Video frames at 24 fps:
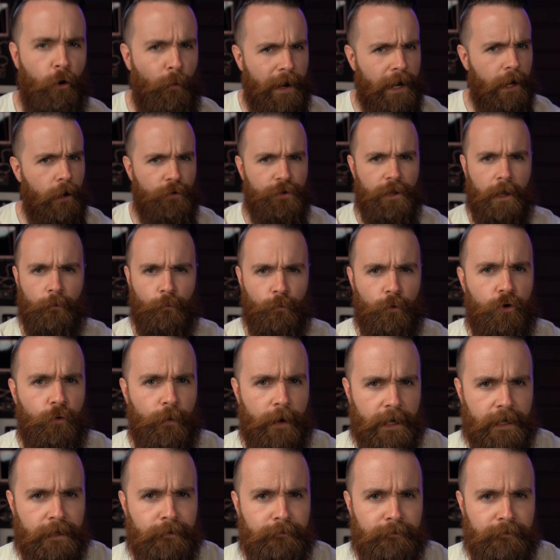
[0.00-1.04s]
Oh wait, hold on, real
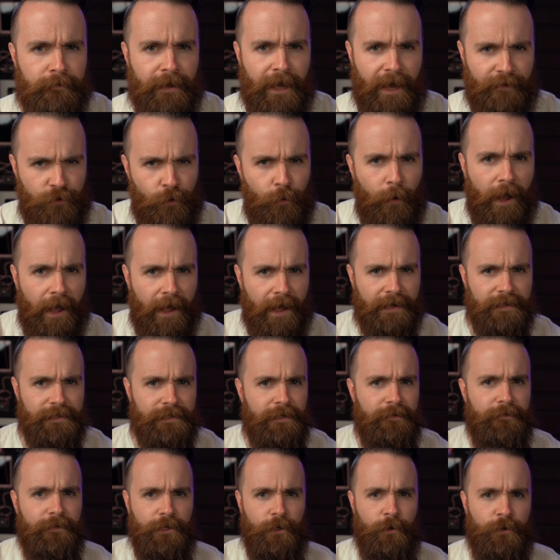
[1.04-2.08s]
quick. Have you
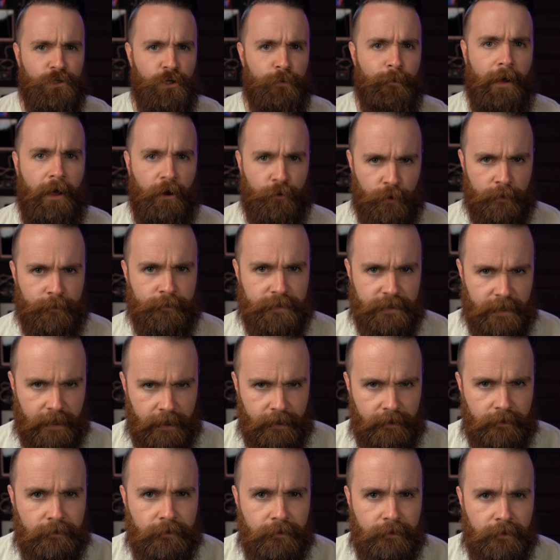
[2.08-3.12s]
hacked the YouTube algorithm
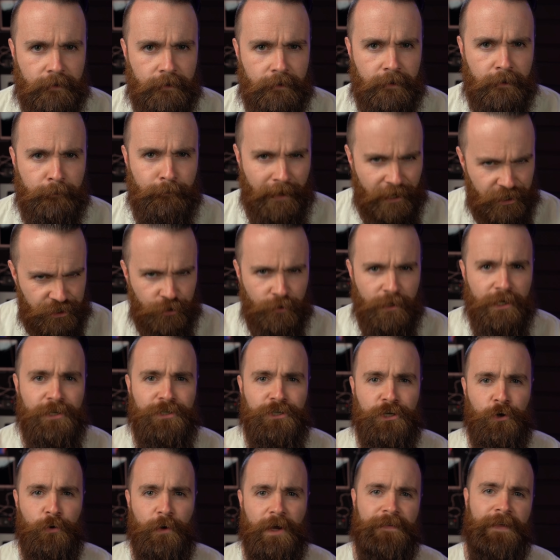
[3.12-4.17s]
today? Make sure you
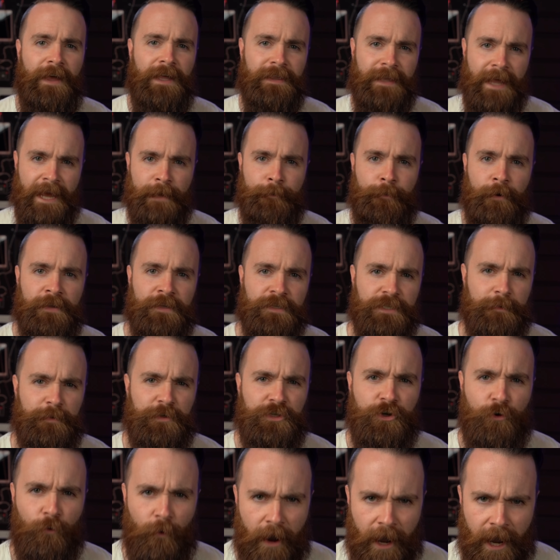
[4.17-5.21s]
do. Hit that like button,
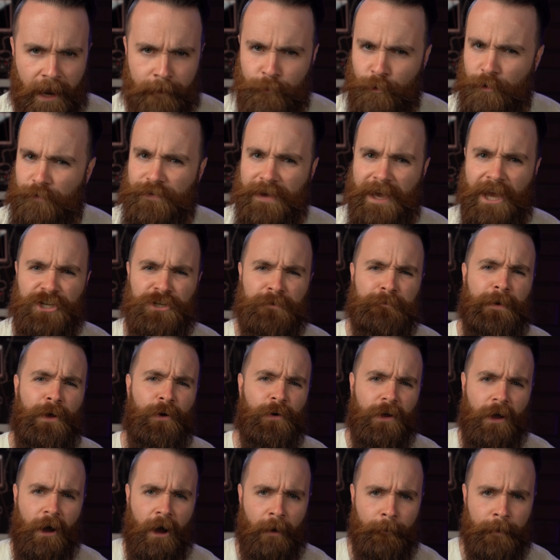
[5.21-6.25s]
subscribe, notification
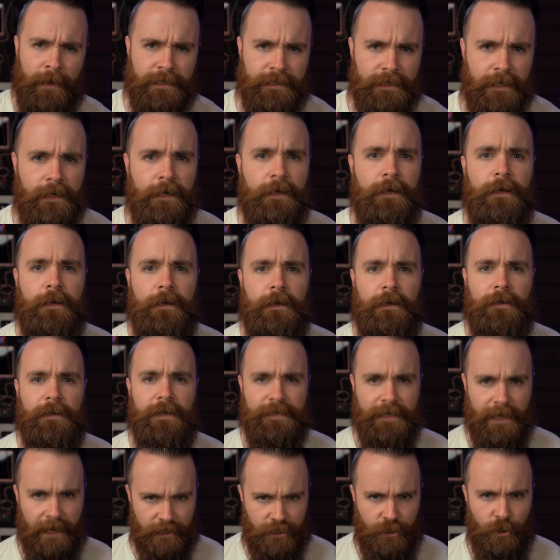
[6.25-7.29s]
bell, comment.
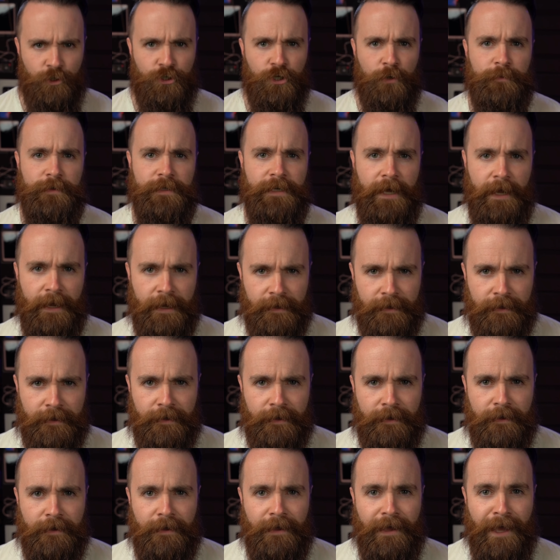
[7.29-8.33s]
Let's hack YouTube today.
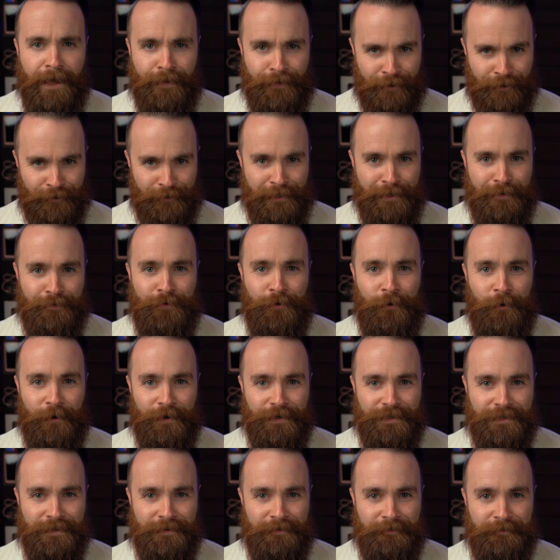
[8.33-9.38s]
Ethically, of
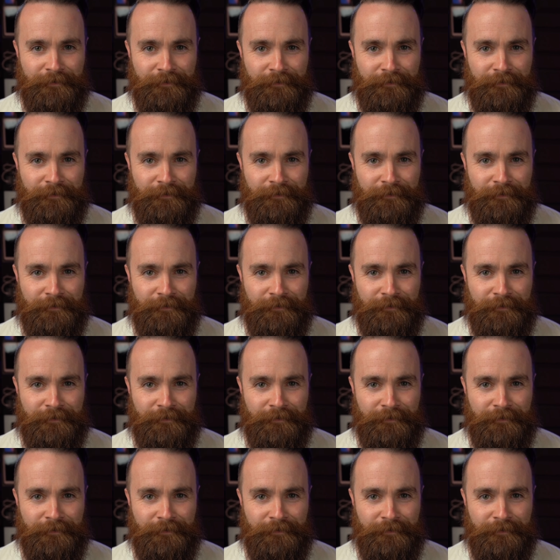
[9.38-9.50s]
course.